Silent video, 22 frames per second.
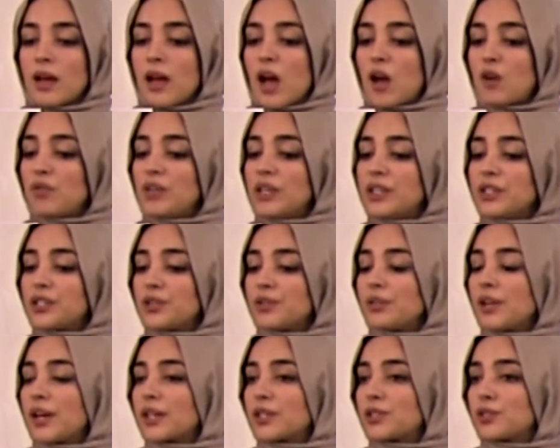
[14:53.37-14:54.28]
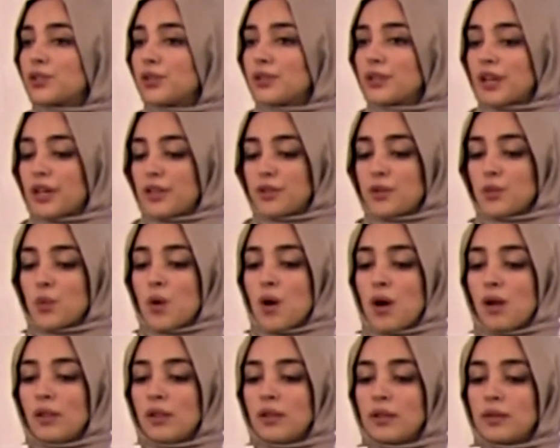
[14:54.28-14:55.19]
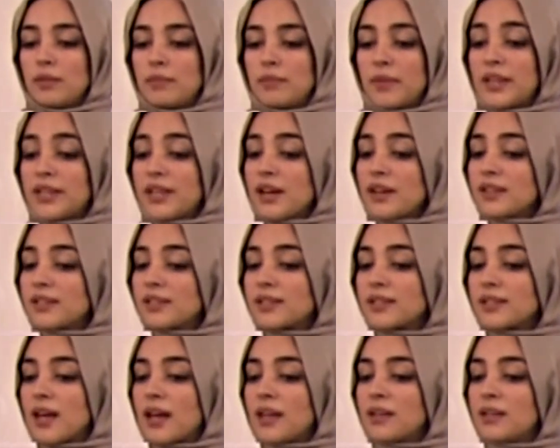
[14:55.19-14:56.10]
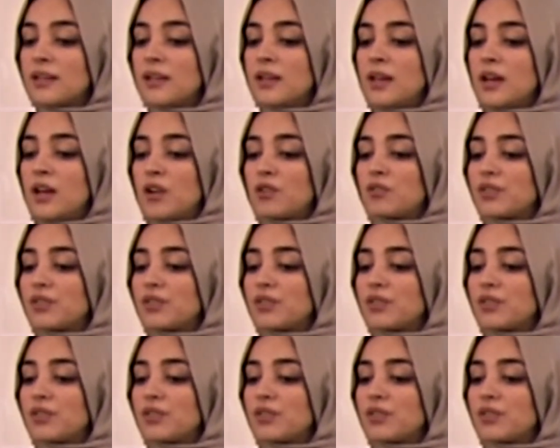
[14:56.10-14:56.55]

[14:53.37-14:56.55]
I really don't like to look at the wall. My youngest son